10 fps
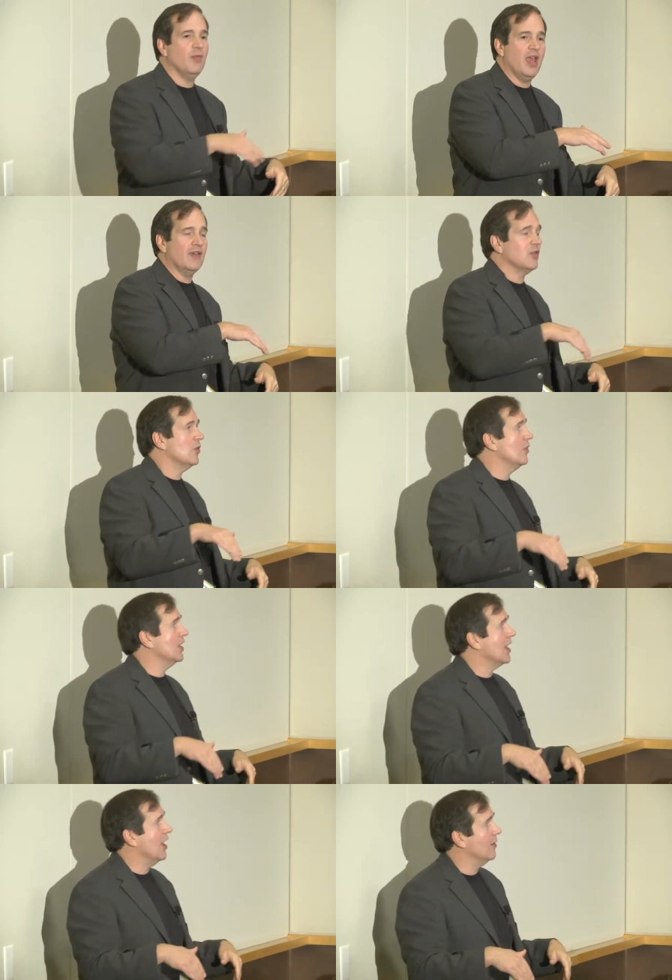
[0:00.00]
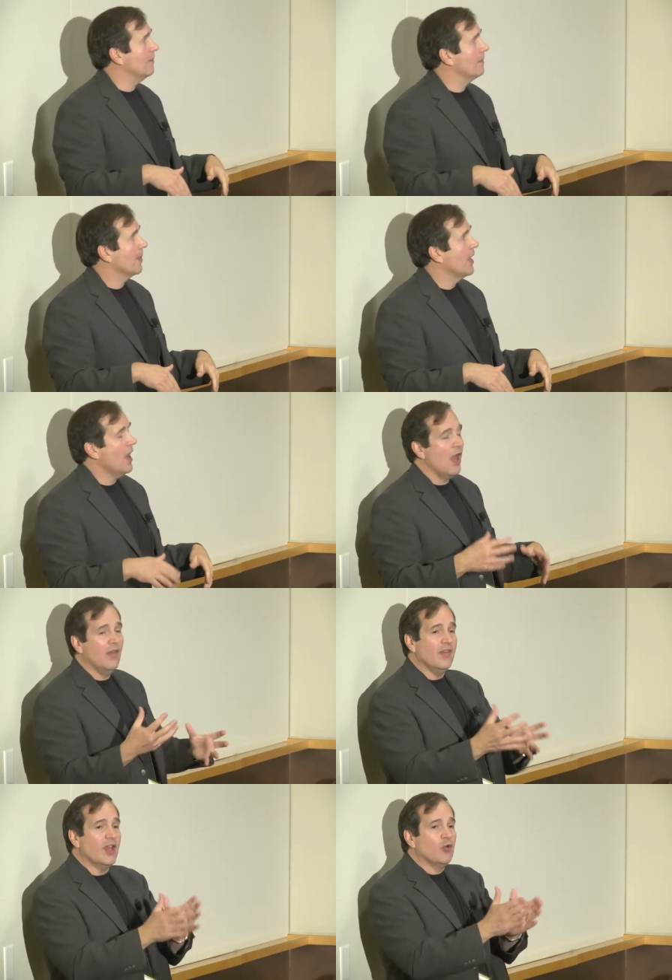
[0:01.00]
may have a row and column. And
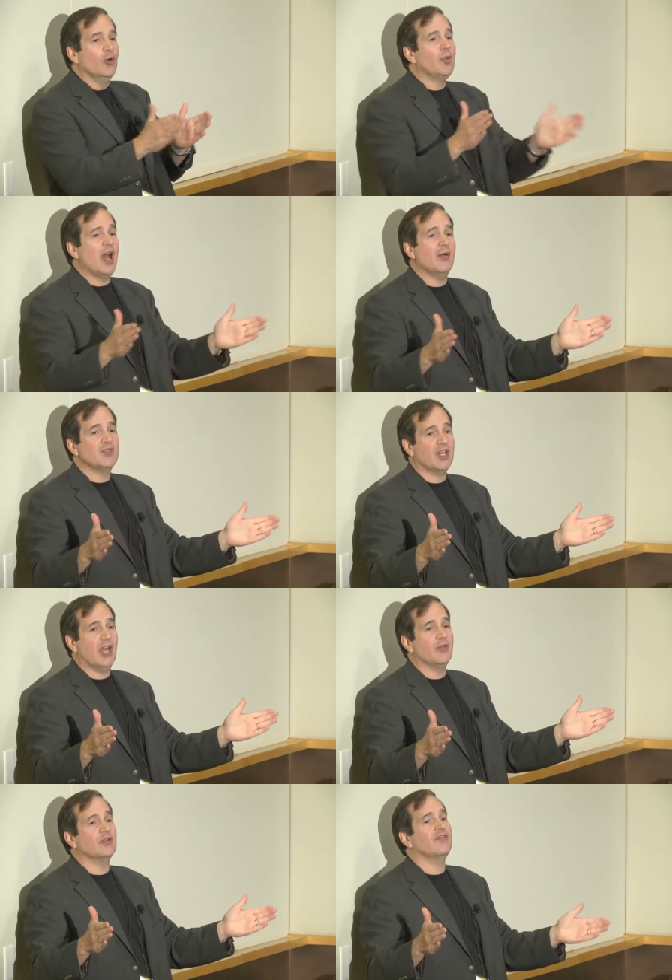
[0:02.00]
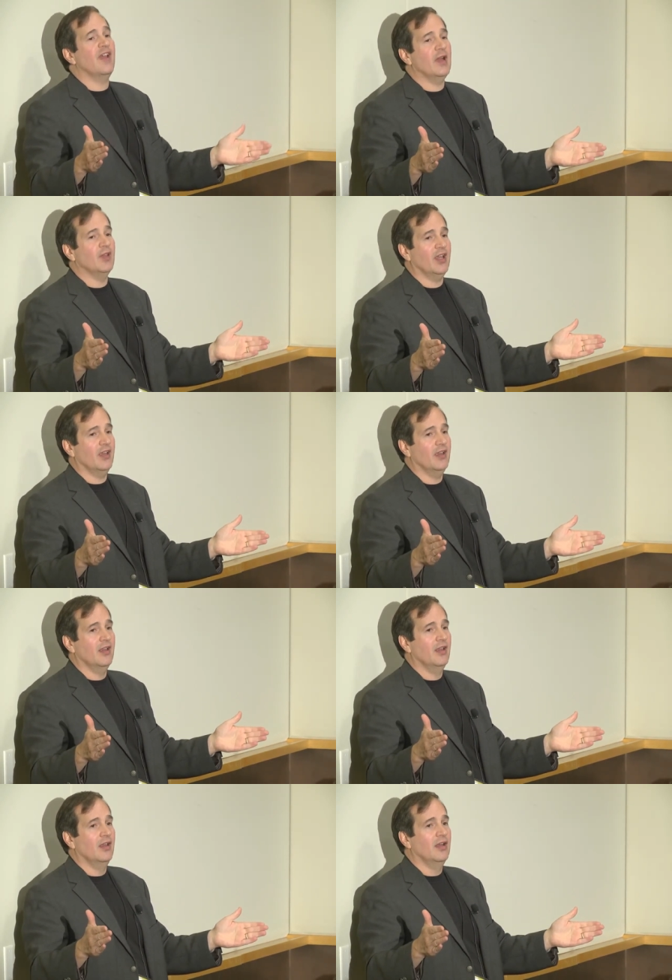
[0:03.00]
then they group columns together in a family.
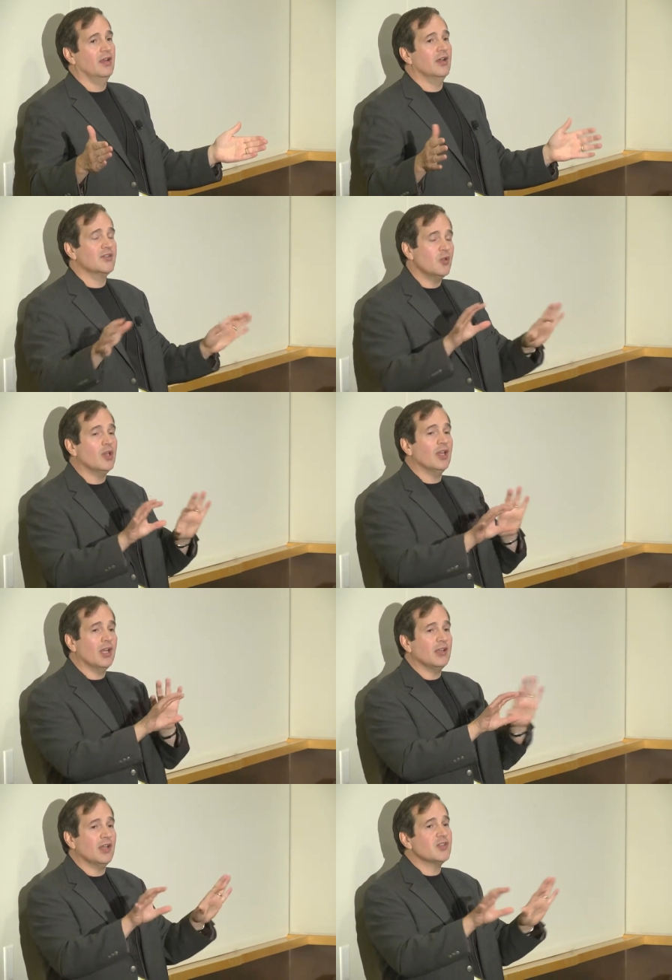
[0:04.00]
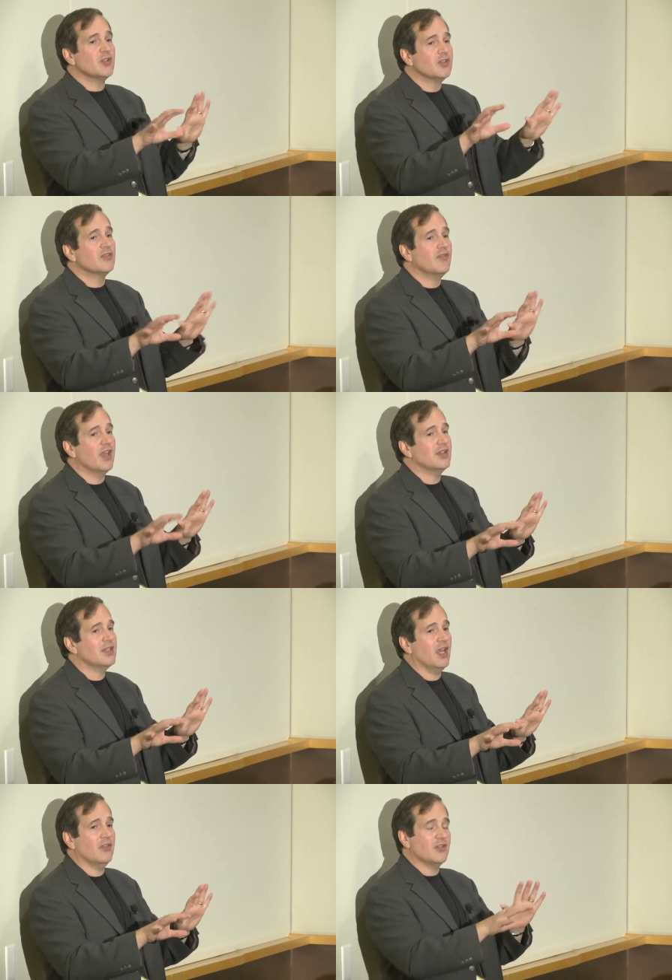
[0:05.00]
So you can get clusters of things
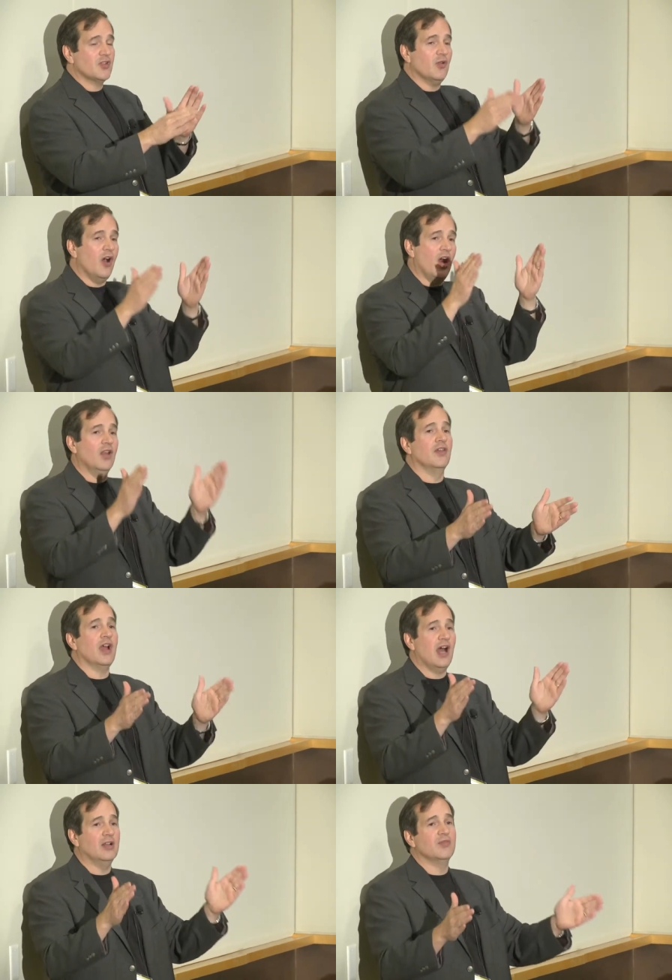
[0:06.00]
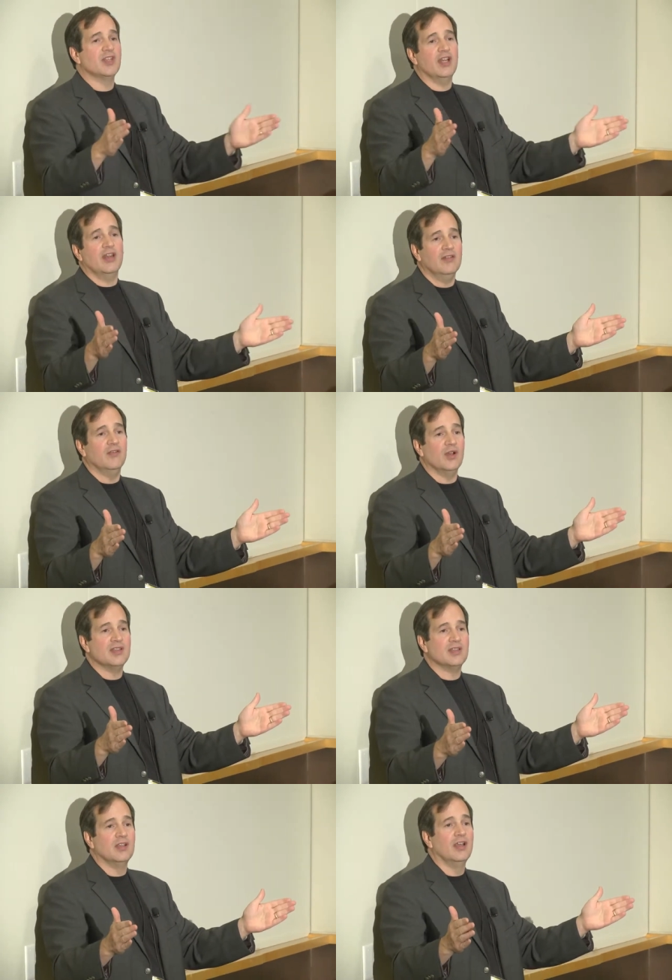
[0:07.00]
together, so all the columns in an
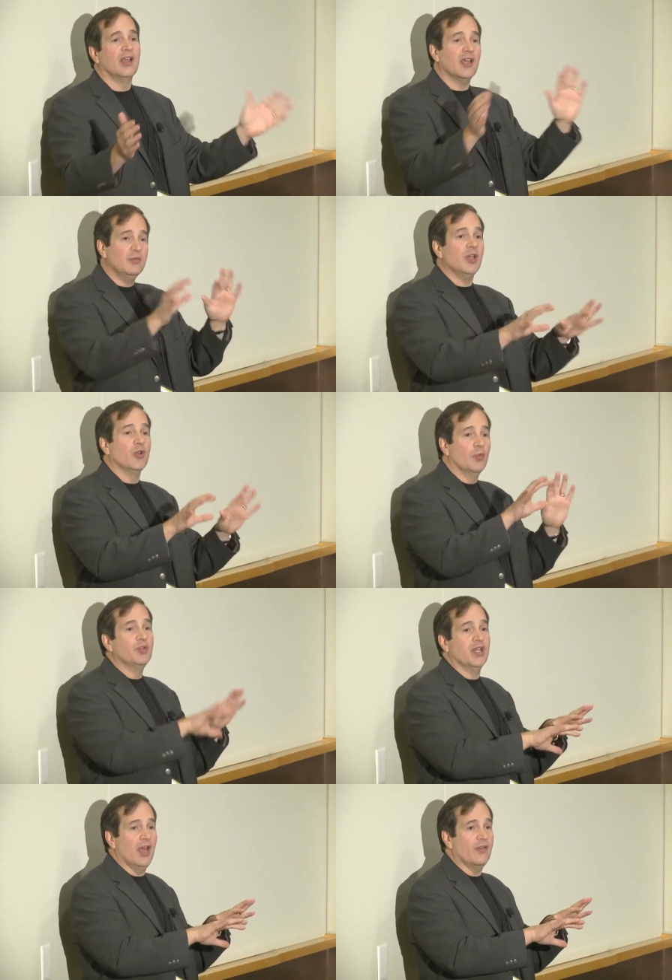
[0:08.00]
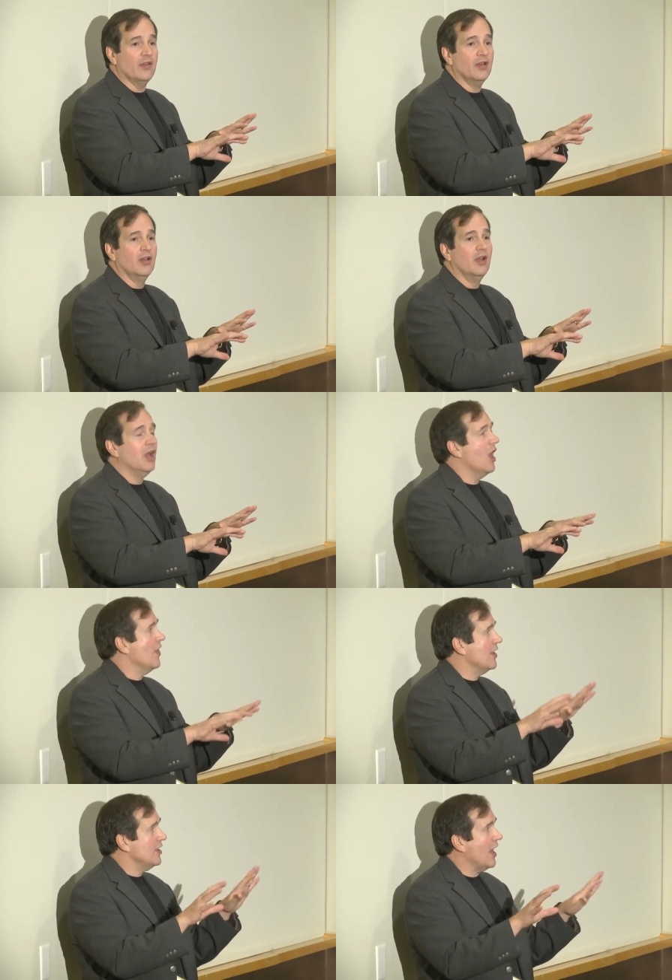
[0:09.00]
invoice can be grouped together.
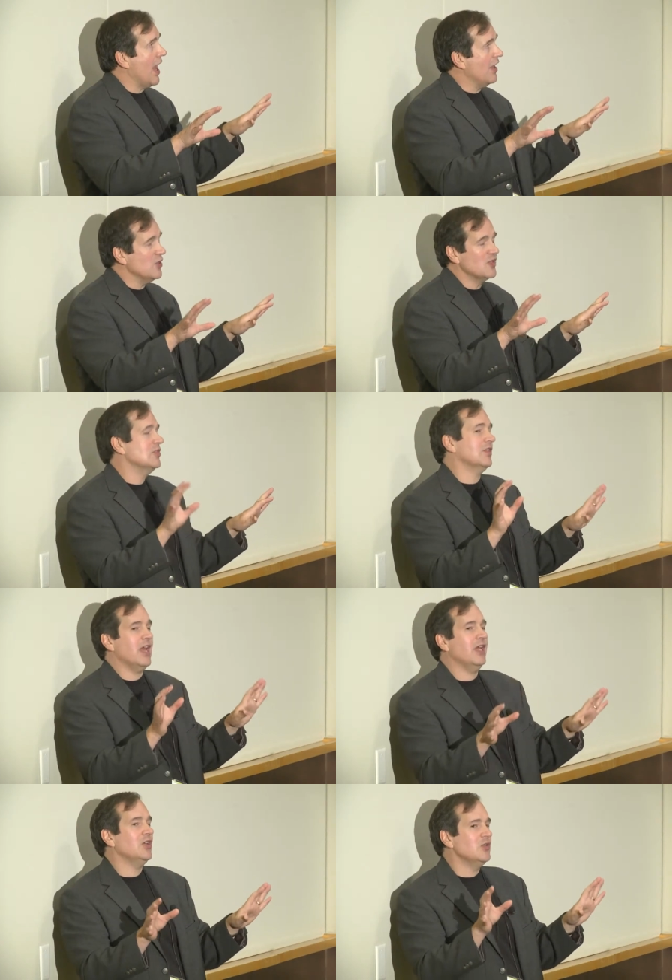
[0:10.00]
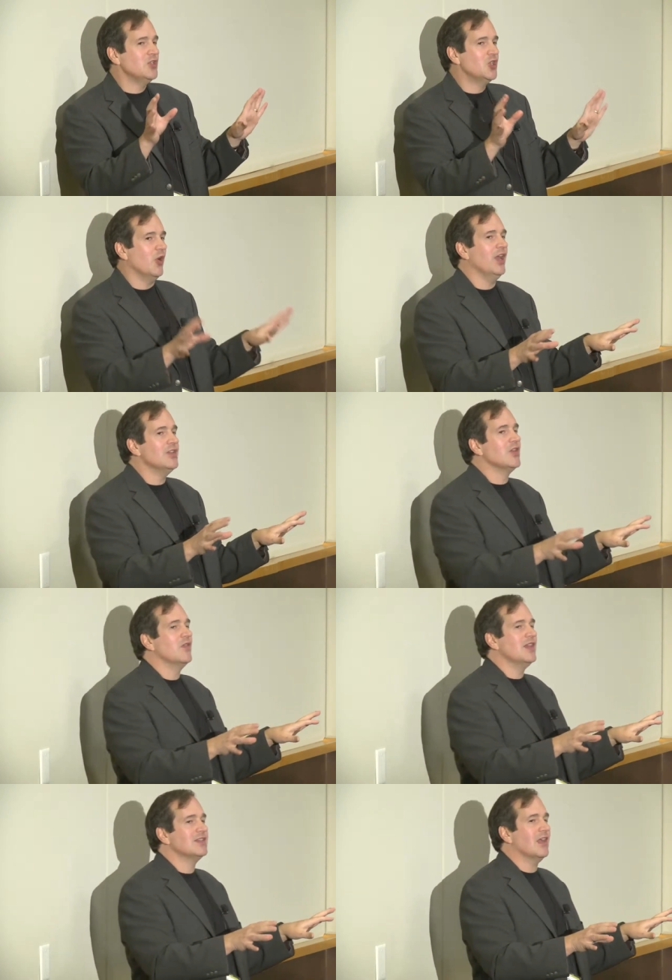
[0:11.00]
And you still can't do joins on
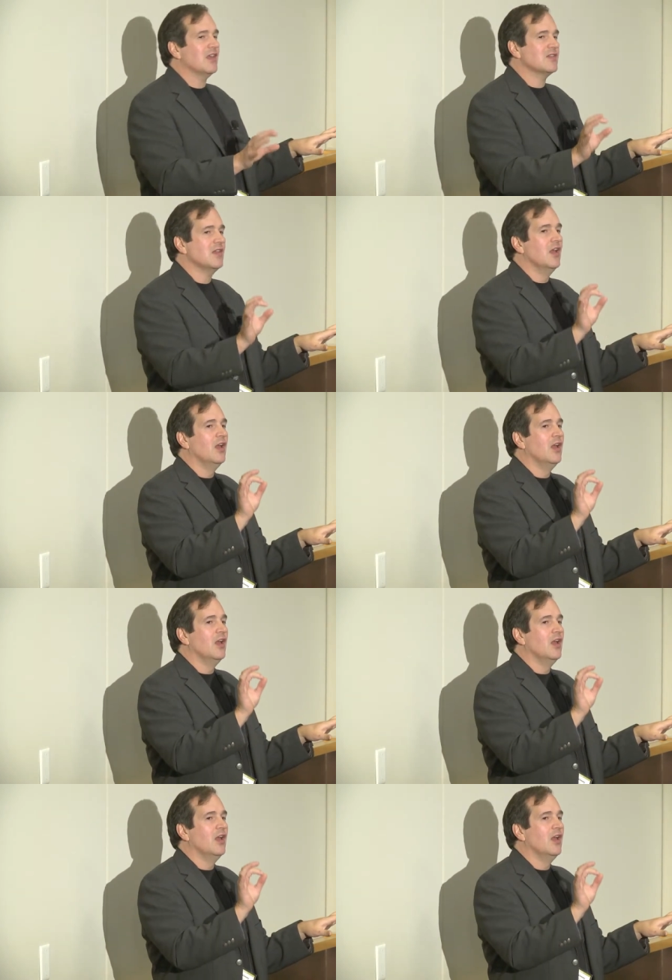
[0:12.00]
these things,